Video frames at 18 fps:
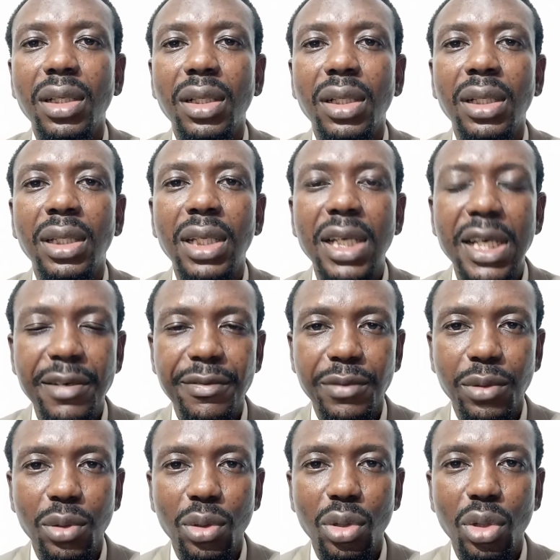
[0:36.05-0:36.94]

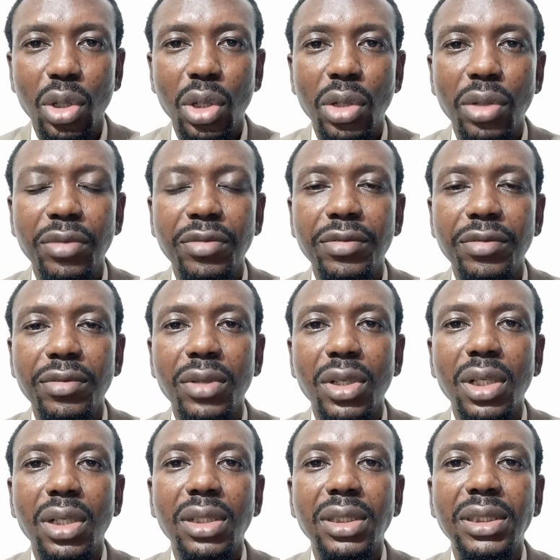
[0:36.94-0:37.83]
level of
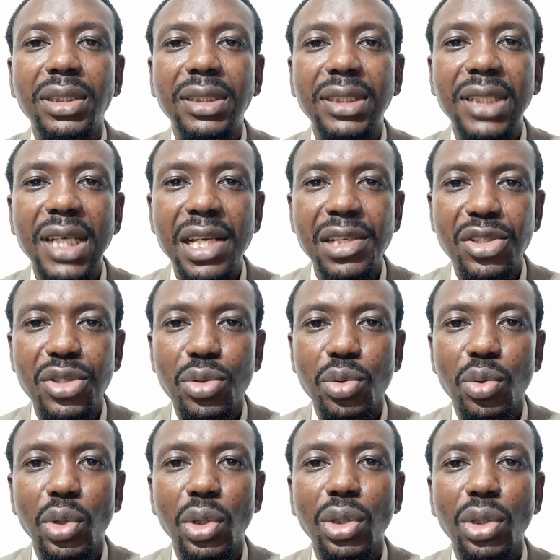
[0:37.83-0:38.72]

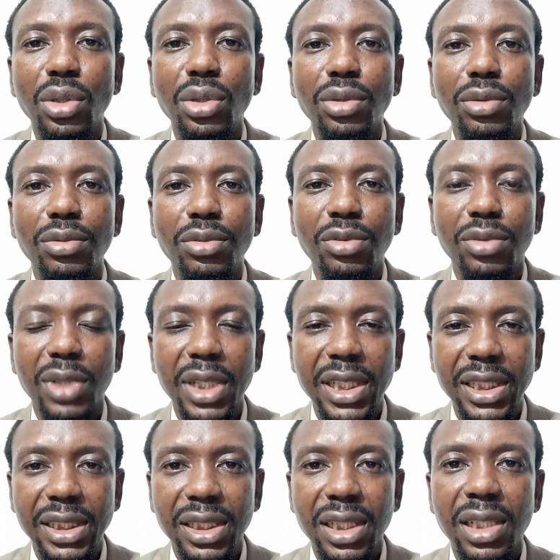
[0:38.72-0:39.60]
sensual
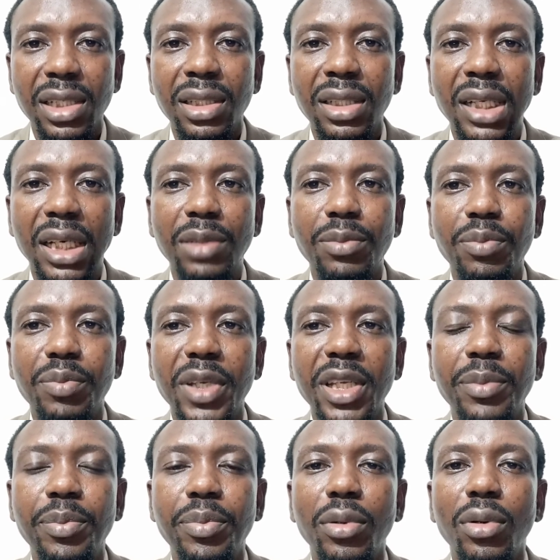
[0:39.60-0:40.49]
dressing that
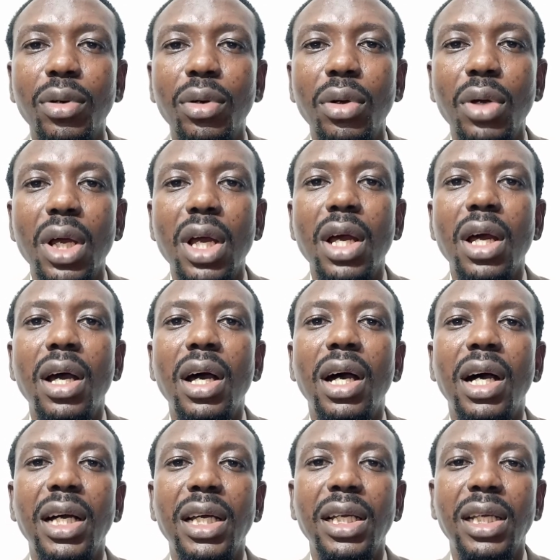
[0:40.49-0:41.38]
people
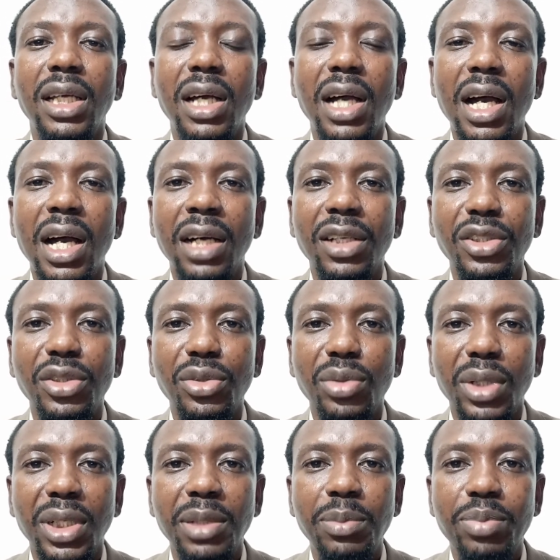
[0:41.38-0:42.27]
are
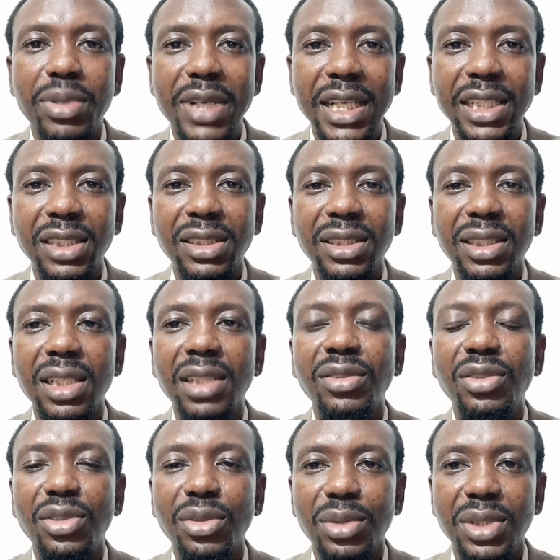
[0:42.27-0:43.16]
actually
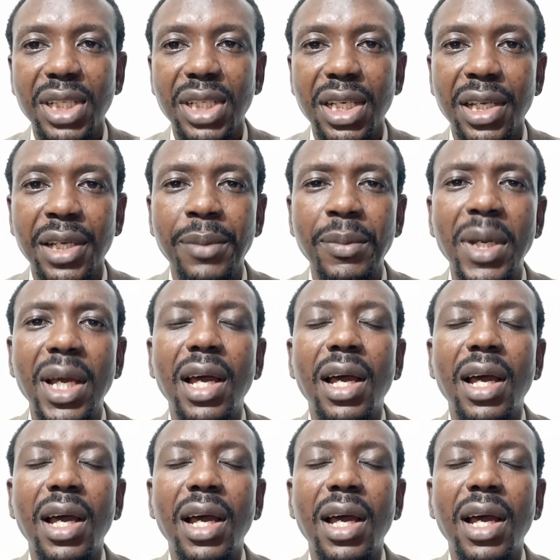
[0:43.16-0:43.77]
practicing today.